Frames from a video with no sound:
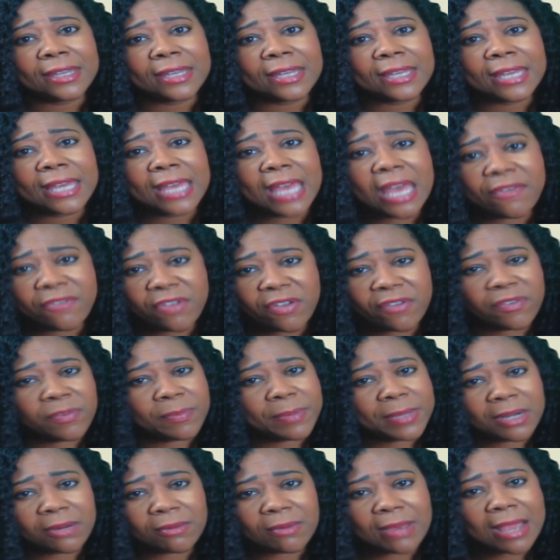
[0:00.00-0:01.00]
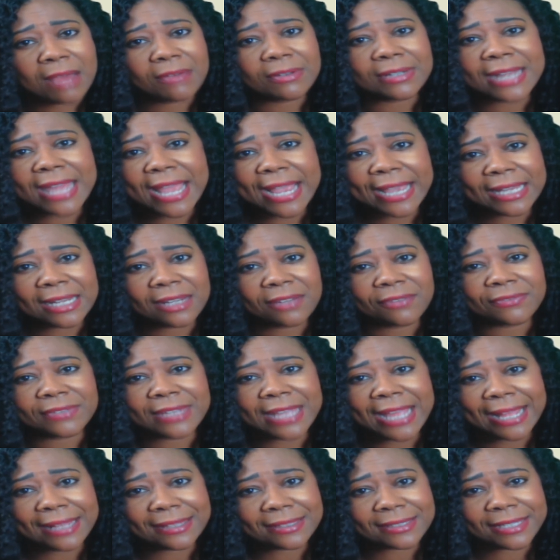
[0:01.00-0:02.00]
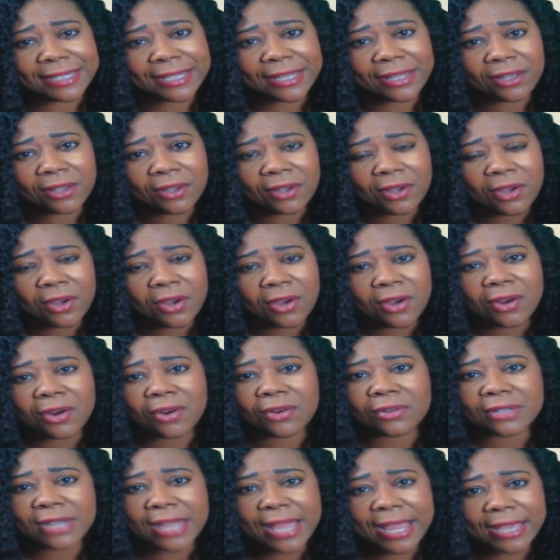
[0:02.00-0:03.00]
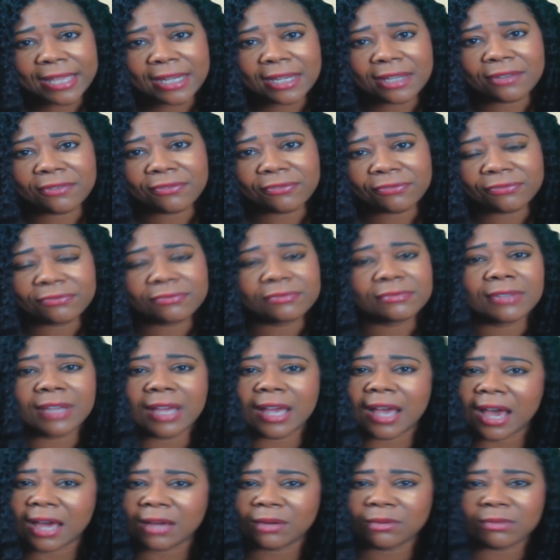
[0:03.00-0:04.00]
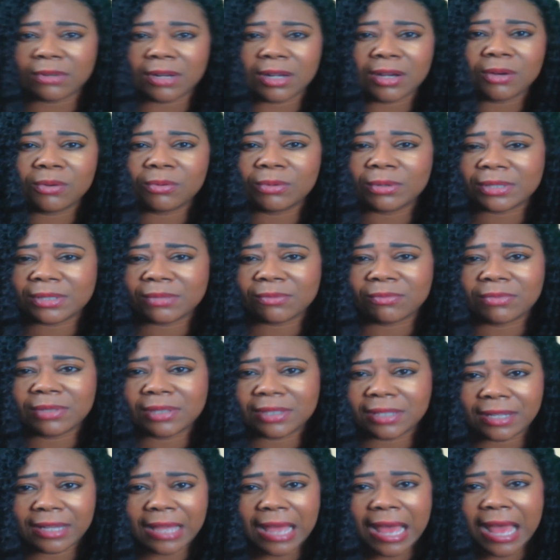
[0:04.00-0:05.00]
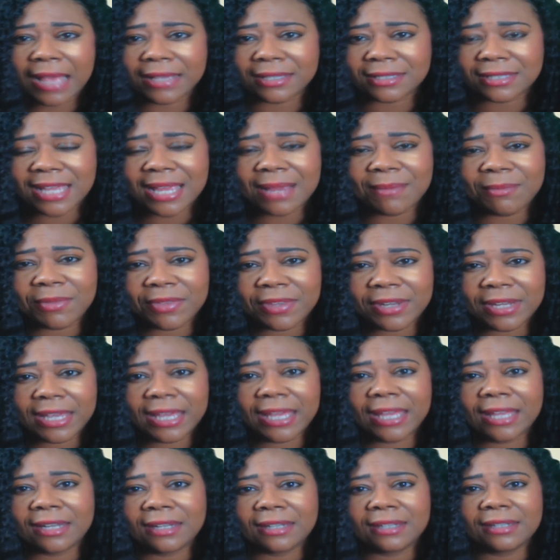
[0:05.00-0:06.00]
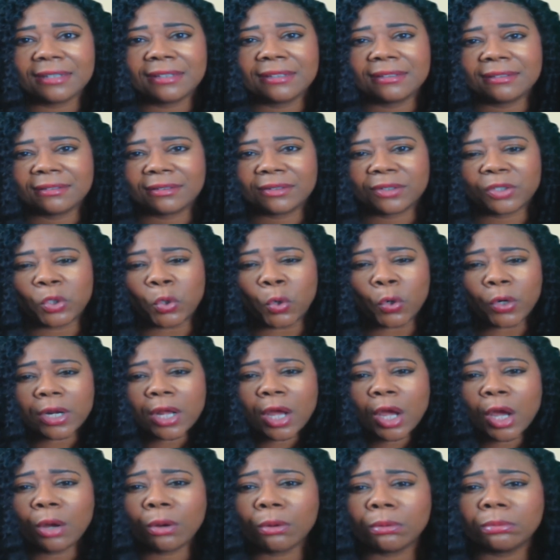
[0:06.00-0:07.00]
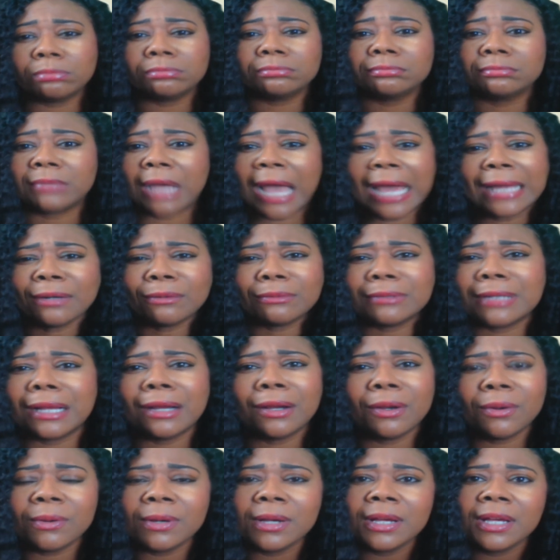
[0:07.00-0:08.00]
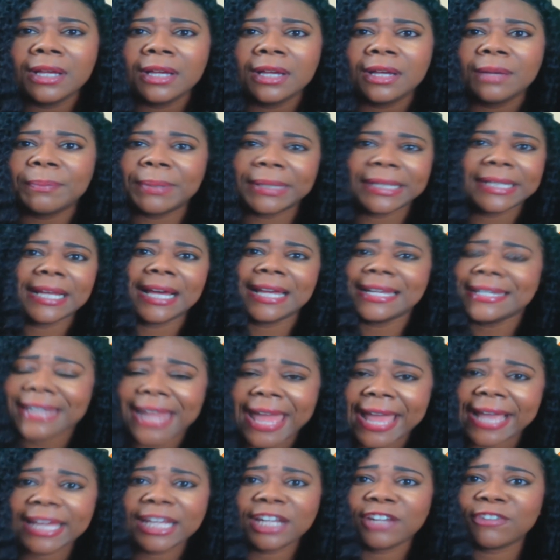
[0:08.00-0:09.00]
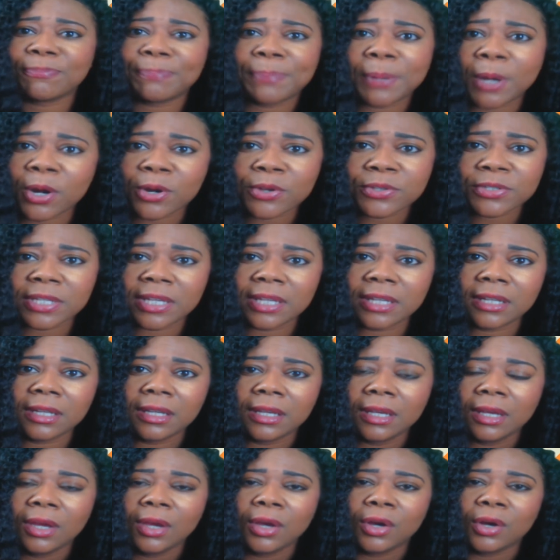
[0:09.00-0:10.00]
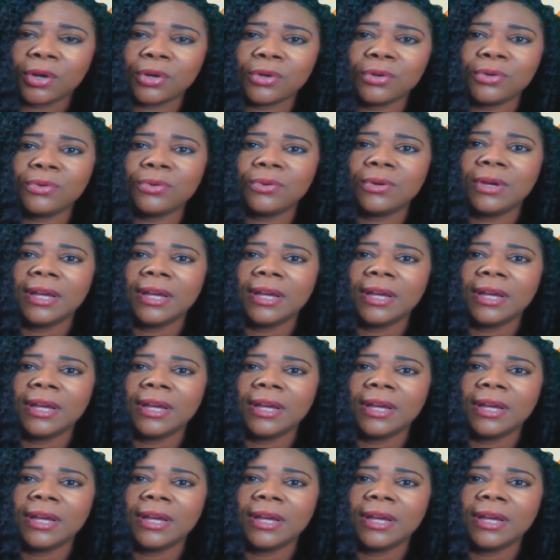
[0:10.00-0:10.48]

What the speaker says: Have you ever been around negative Nancy or negative, I don't know what the guy's name with an N, Nordo? I don't know, but a negative person who